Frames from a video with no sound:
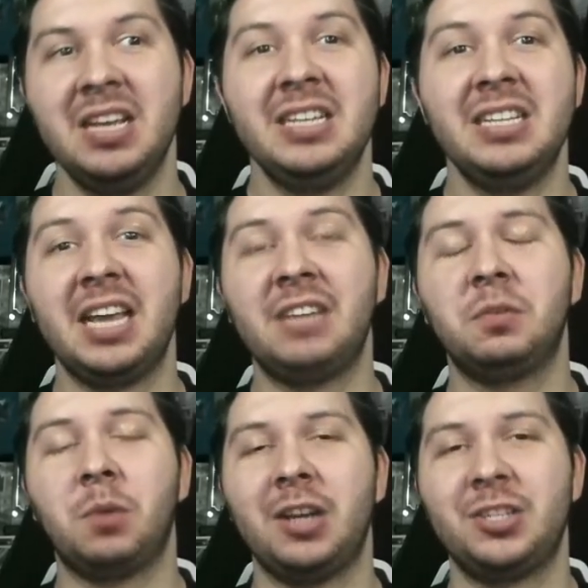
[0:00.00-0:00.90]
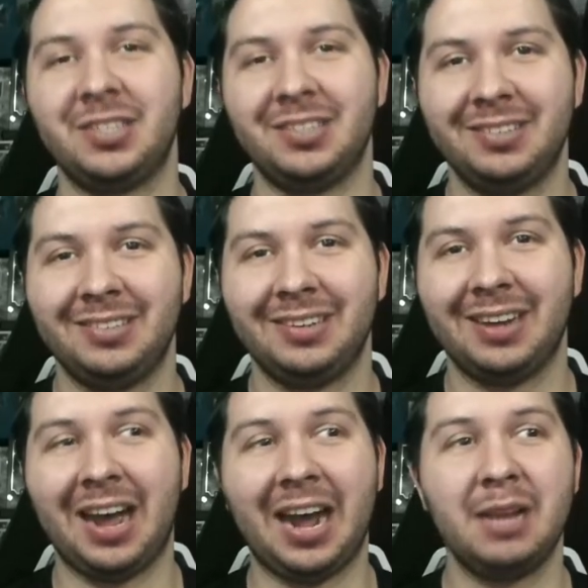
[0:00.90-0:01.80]
Thanks for watching.
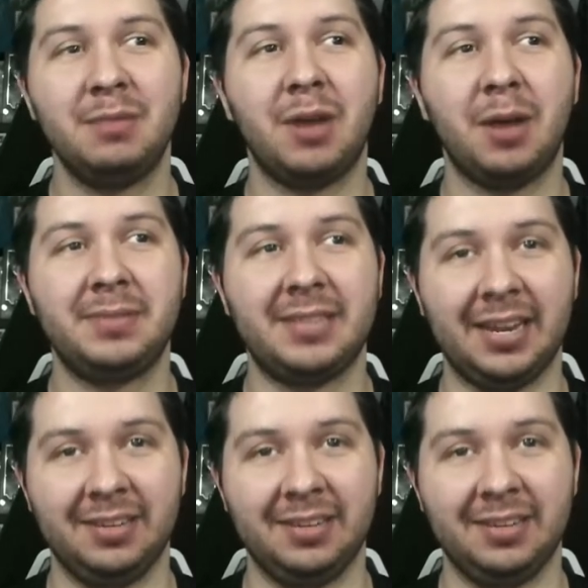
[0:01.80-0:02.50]
I am upset.